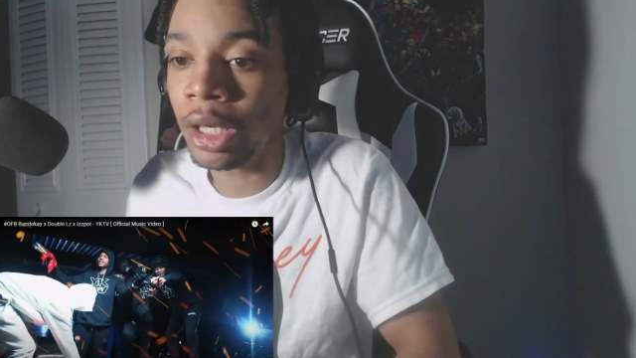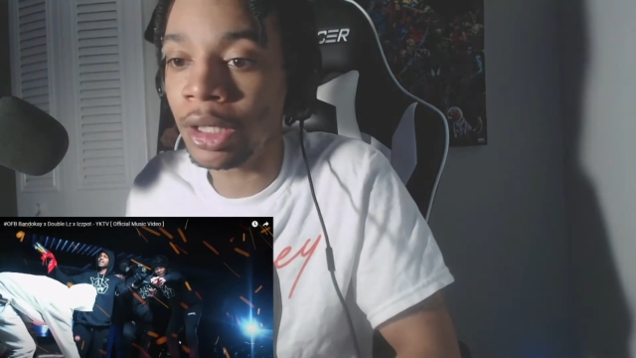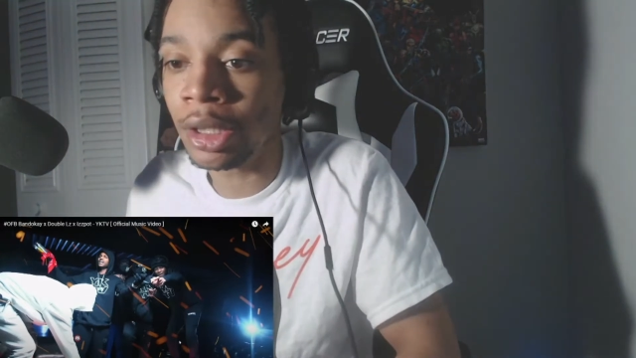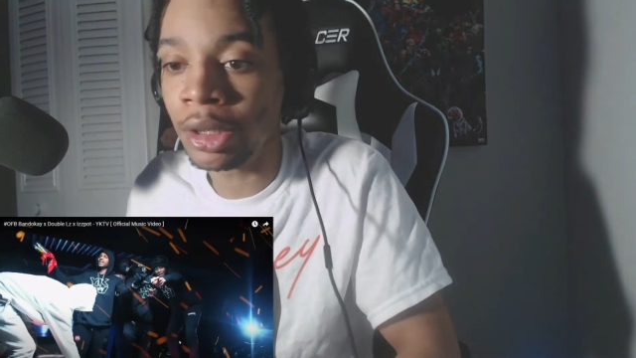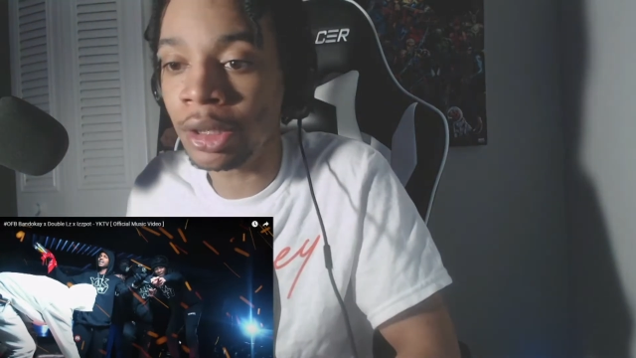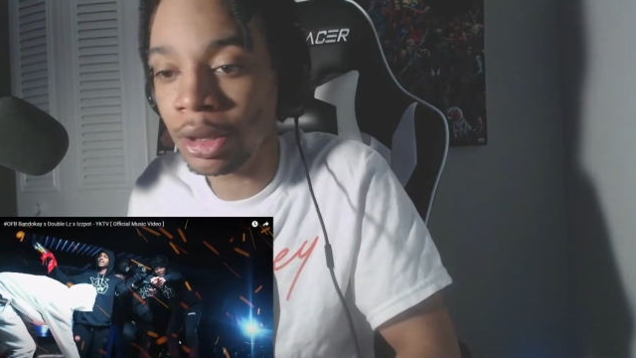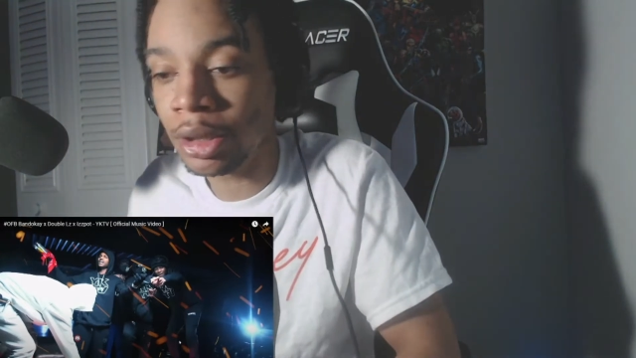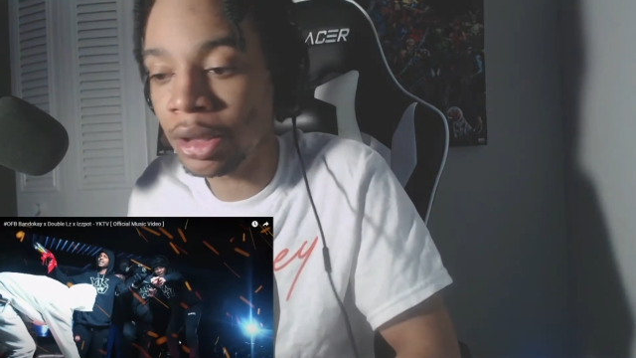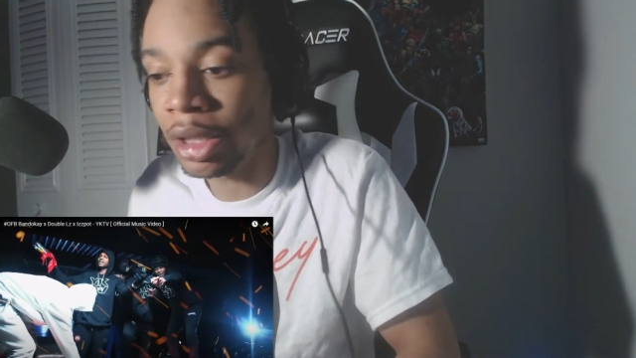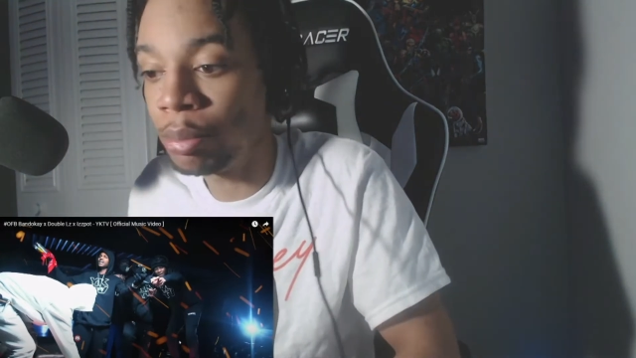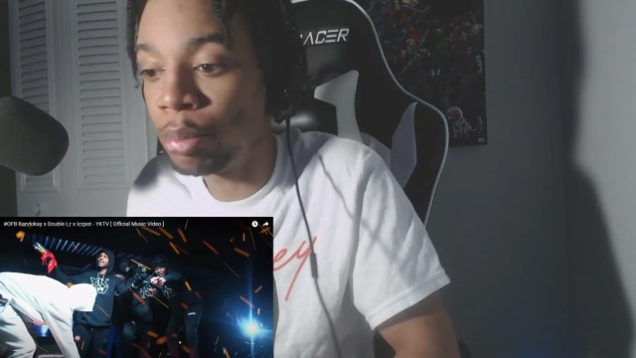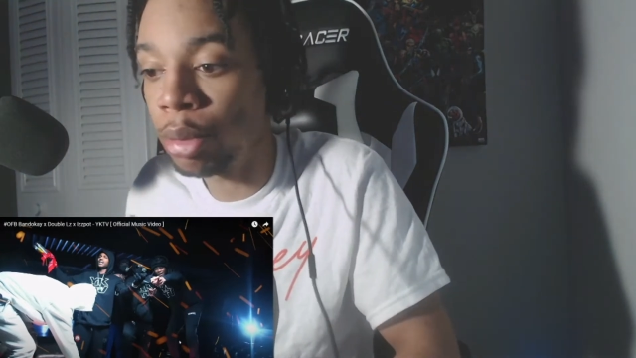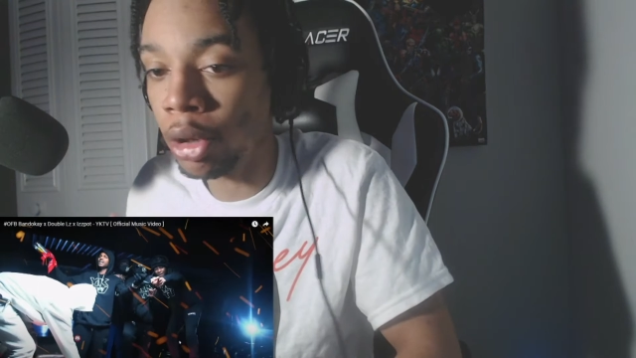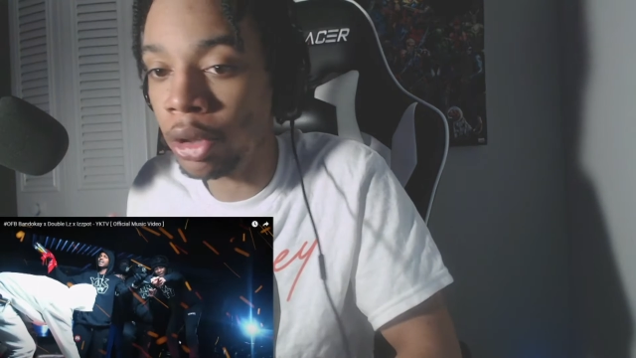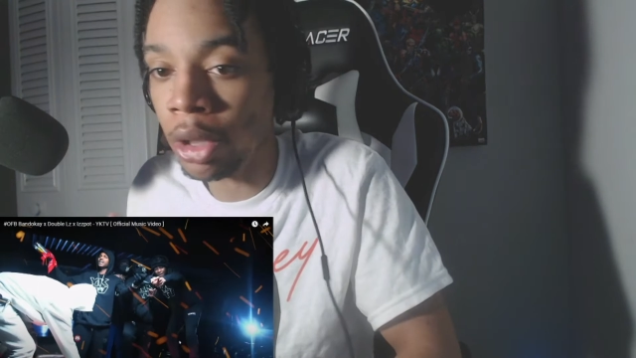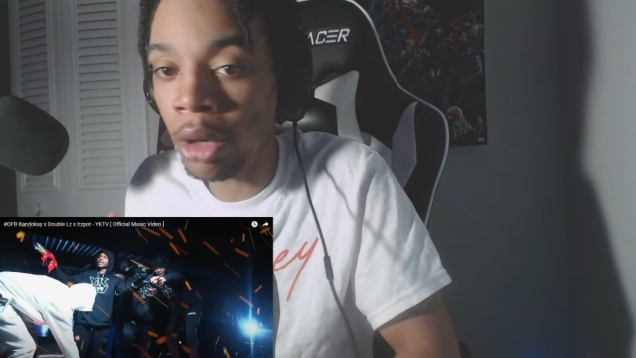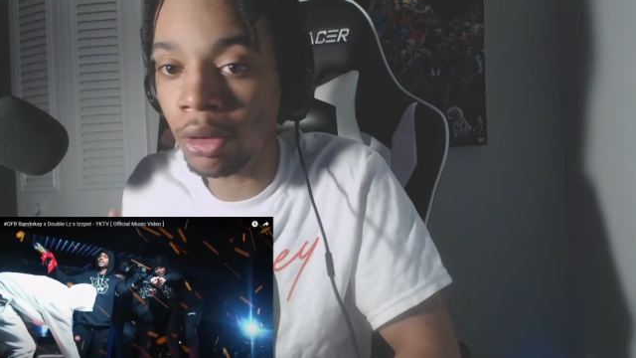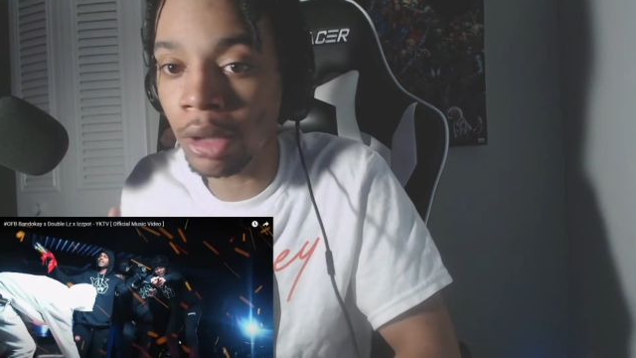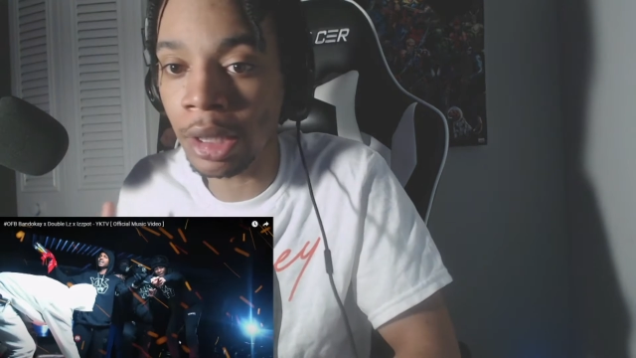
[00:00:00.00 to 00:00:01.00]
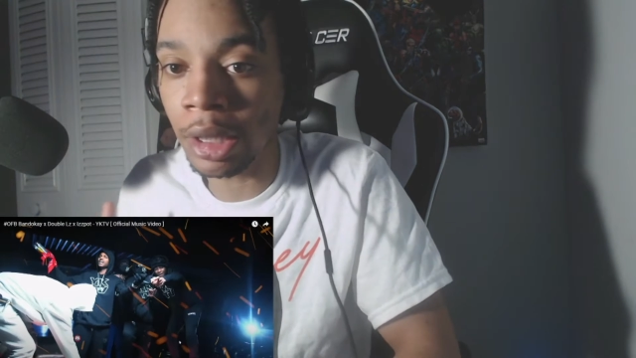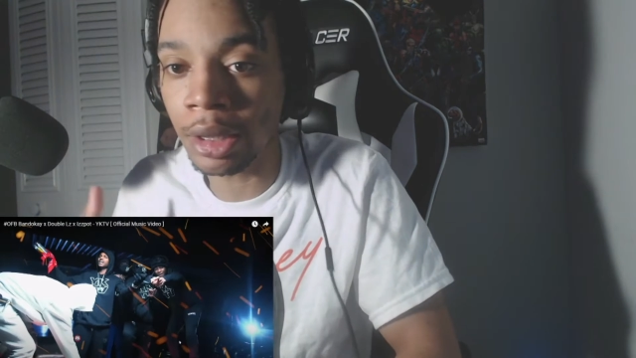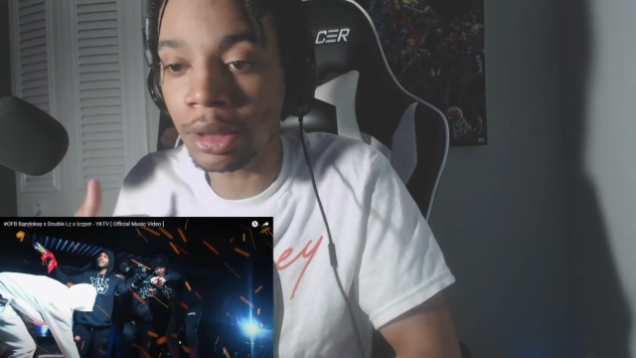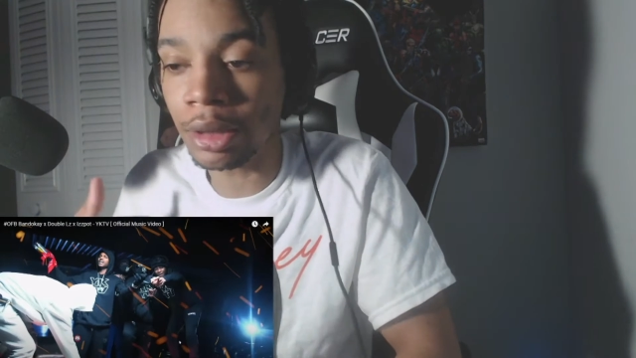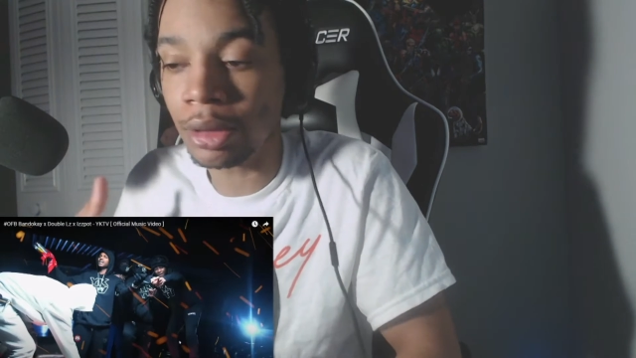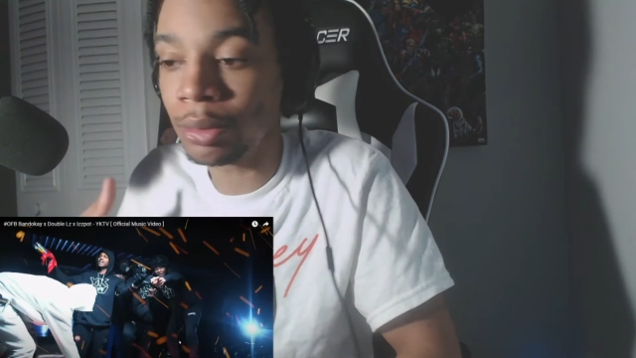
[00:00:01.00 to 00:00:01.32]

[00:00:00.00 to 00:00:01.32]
a he bought out like a